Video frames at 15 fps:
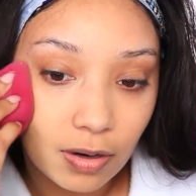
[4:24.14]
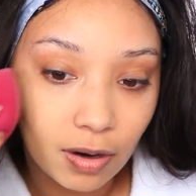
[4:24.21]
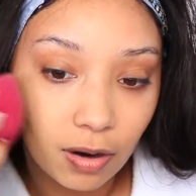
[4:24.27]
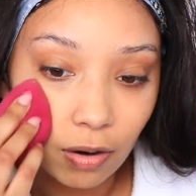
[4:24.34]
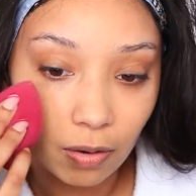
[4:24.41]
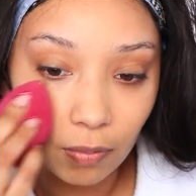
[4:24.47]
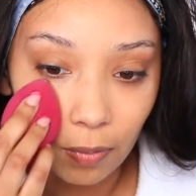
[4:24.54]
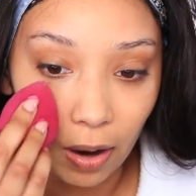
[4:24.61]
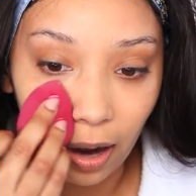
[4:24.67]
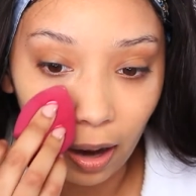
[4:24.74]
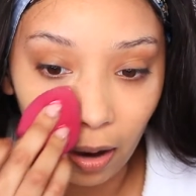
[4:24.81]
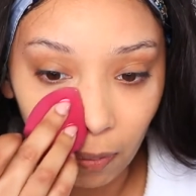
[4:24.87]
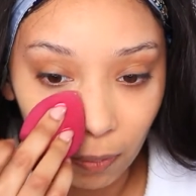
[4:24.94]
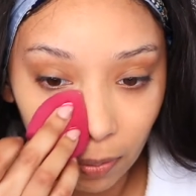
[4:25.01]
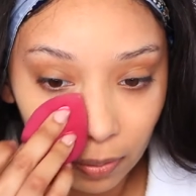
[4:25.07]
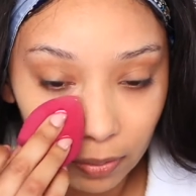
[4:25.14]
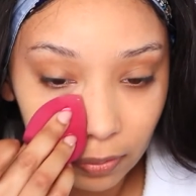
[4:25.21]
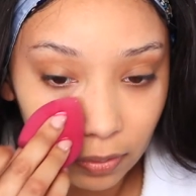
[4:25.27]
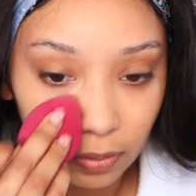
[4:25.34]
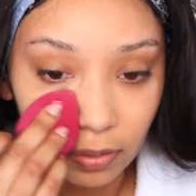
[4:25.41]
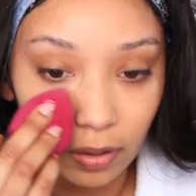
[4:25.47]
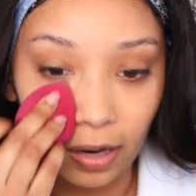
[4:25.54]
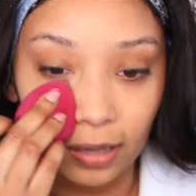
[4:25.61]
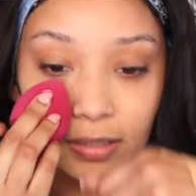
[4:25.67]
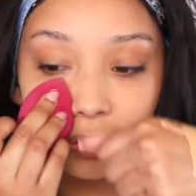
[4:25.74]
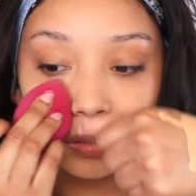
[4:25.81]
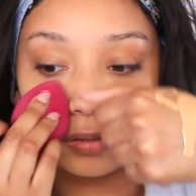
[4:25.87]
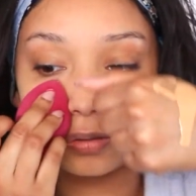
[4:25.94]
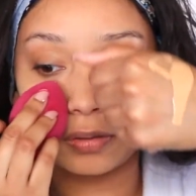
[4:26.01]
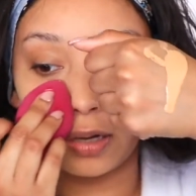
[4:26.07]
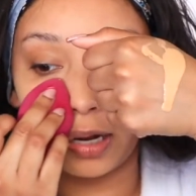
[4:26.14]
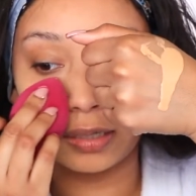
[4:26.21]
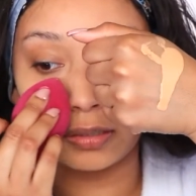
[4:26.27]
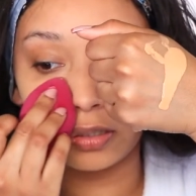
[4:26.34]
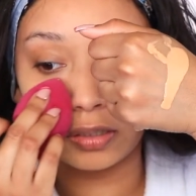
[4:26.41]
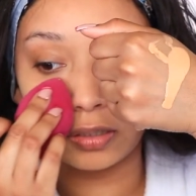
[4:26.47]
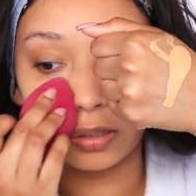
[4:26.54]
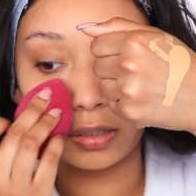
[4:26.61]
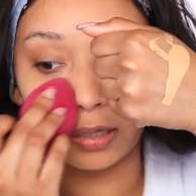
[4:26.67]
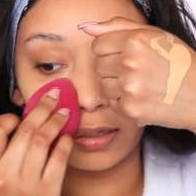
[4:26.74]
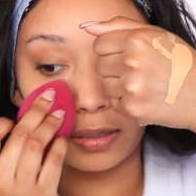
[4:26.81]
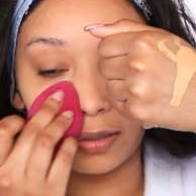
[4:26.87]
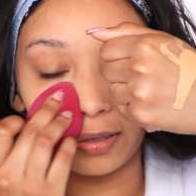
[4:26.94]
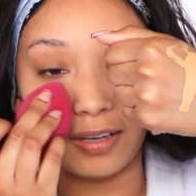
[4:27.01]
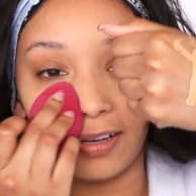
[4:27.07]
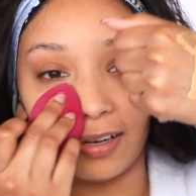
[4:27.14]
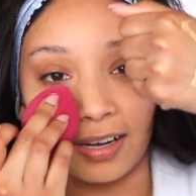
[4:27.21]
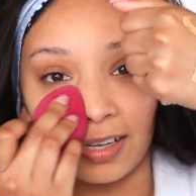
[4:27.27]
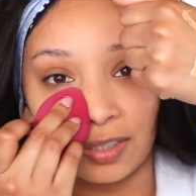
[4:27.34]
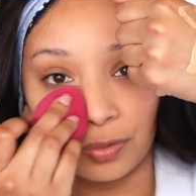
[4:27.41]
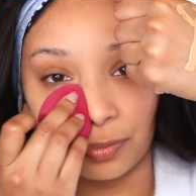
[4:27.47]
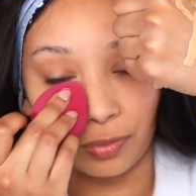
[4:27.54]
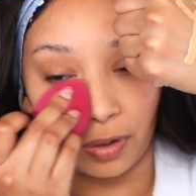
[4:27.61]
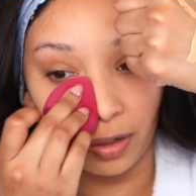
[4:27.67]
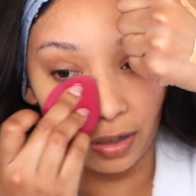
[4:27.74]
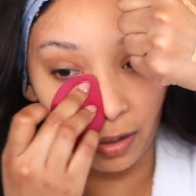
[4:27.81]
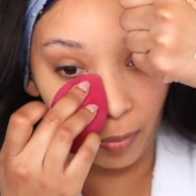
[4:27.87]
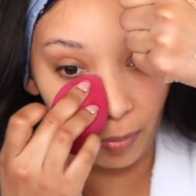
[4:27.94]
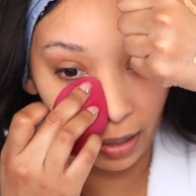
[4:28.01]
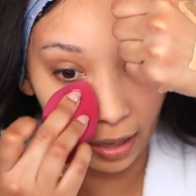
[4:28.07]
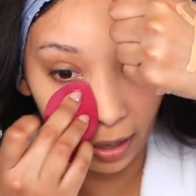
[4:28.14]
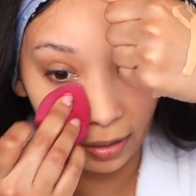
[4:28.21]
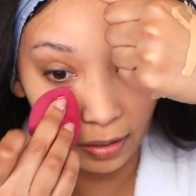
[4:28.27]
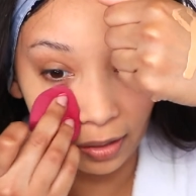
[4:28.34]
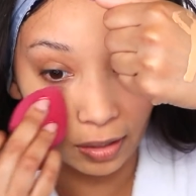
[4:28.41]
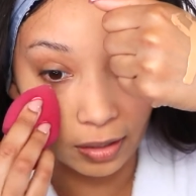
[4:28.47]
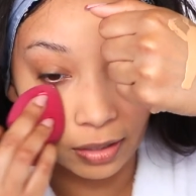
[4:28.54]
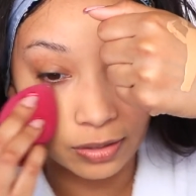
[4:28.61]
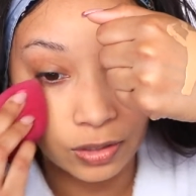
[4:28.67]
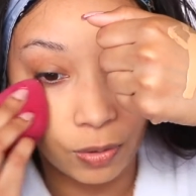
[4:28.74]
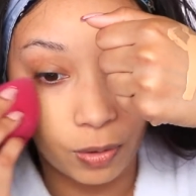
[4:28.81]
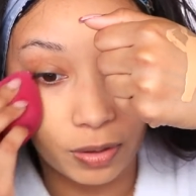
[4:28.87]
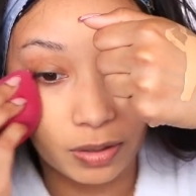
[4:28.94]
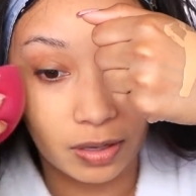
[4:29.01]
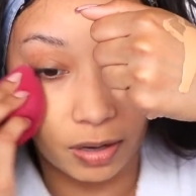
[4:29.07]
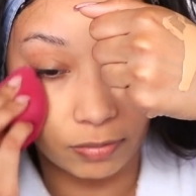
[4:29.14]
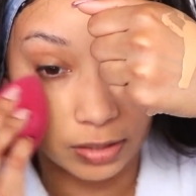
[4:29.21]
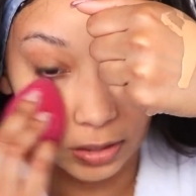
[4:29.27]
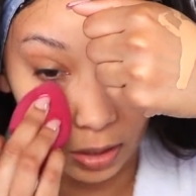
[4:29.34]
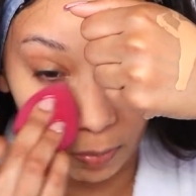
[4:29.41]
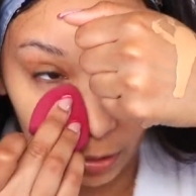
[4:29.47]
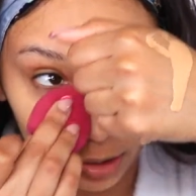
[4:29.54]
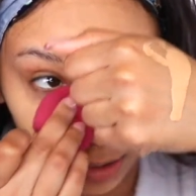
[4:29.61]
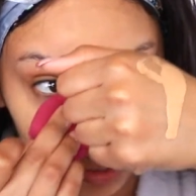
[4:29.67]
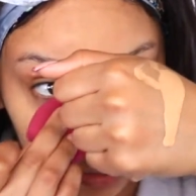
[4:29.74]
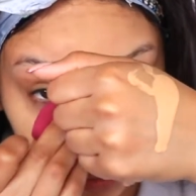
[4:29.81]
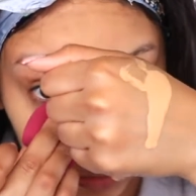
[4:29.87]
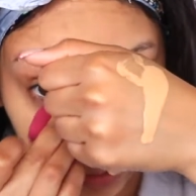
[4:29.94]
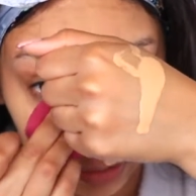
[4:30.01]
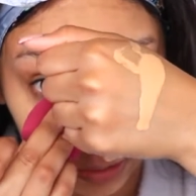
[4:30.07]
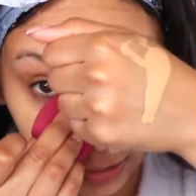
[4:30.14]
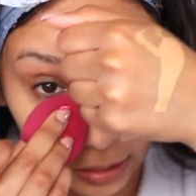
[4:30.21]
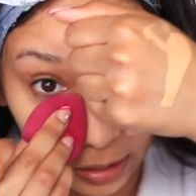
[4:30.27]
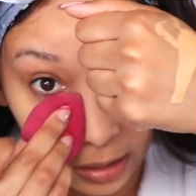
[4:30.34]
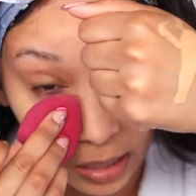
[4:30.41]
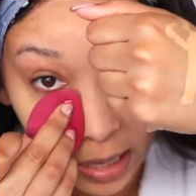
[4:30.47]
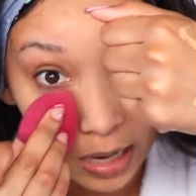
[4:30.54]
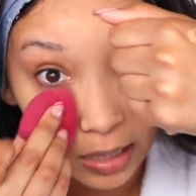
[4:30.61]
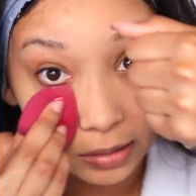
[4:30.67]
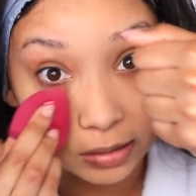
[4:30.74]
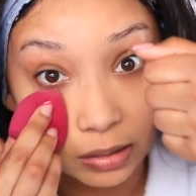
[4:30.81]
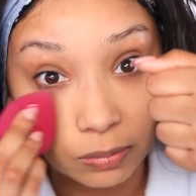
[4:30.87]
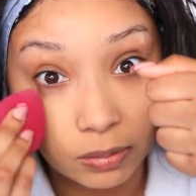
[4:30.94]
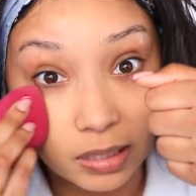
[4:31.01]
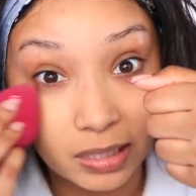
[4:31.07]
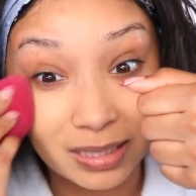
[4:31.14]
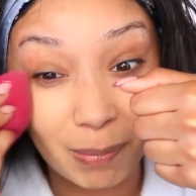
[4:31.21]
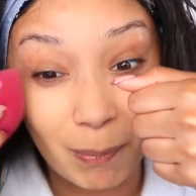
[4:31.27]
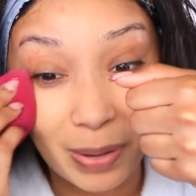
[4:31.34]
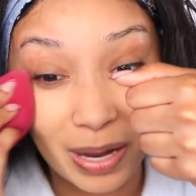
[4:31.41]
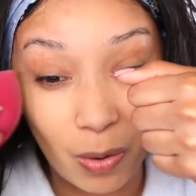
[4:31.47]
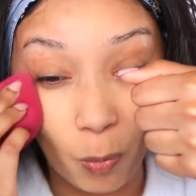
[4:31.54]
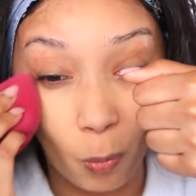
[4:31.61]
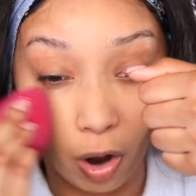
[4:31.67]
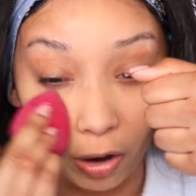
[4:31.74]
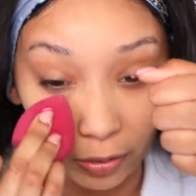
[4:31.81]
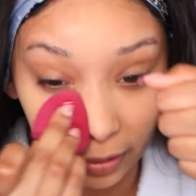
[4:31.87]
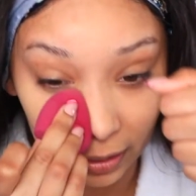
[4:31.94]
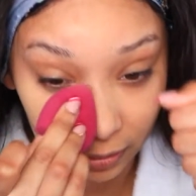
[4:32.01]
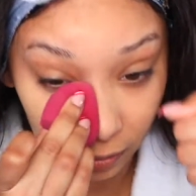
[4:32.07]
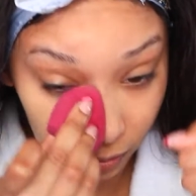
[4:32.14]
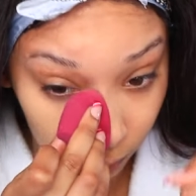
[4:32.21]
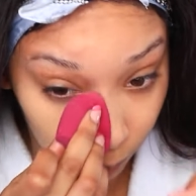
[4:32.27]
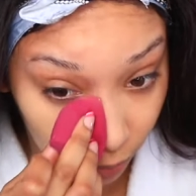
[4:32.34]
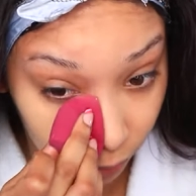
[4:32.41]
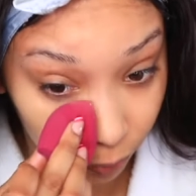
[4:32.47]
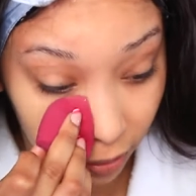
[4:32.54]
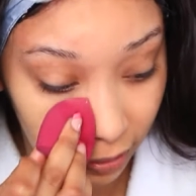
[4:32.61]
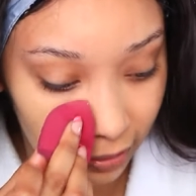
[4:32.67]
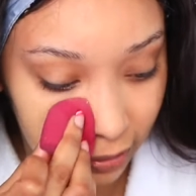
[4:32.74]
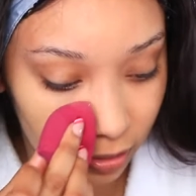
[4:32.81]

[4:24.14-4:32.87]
Oh, wow. I just took like it's running on my hand. That's the only thing I have to say about the consistency. So it's a bit watery, so it's a bit runny.